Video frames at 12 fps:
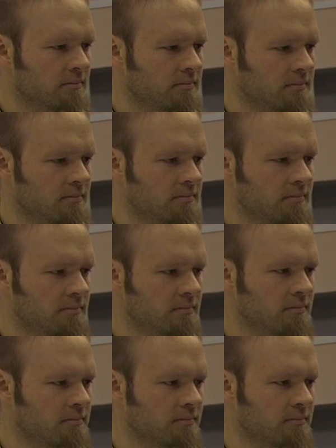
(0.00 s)

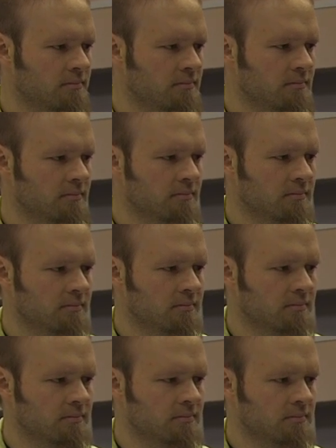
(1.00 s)

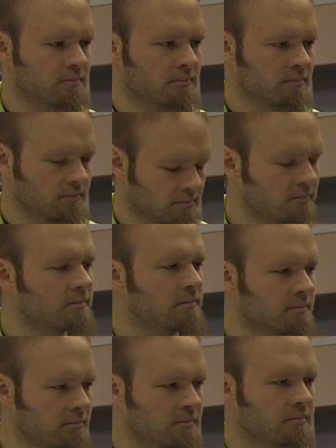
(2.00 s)

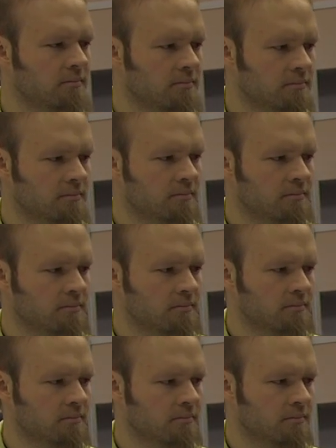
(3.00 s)

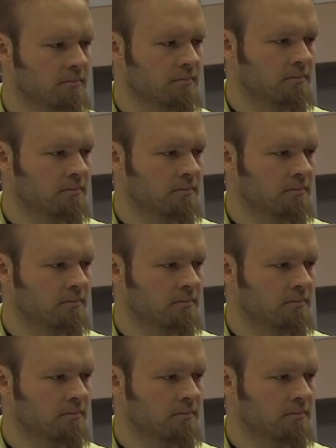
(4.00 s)
[no speech]